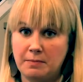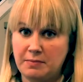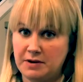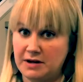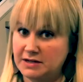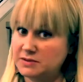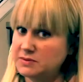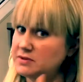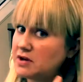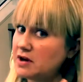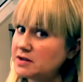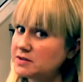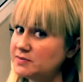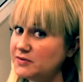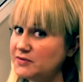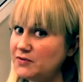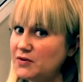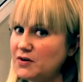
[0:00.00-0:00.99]
But as we
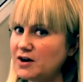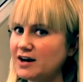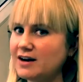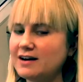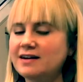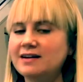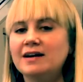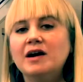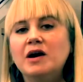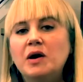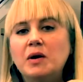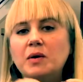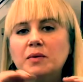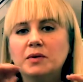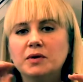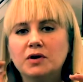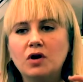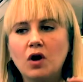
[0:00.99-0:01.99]
talked before,
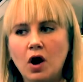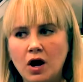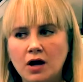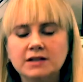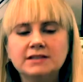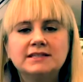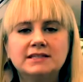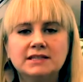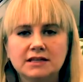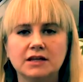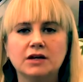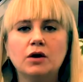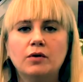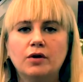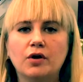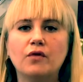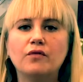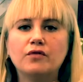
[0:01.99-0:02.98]
we were constantly
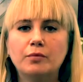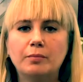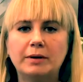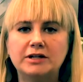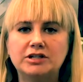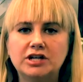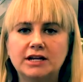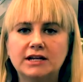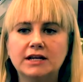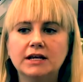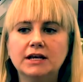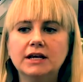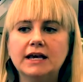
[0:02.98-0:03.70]
going over budget.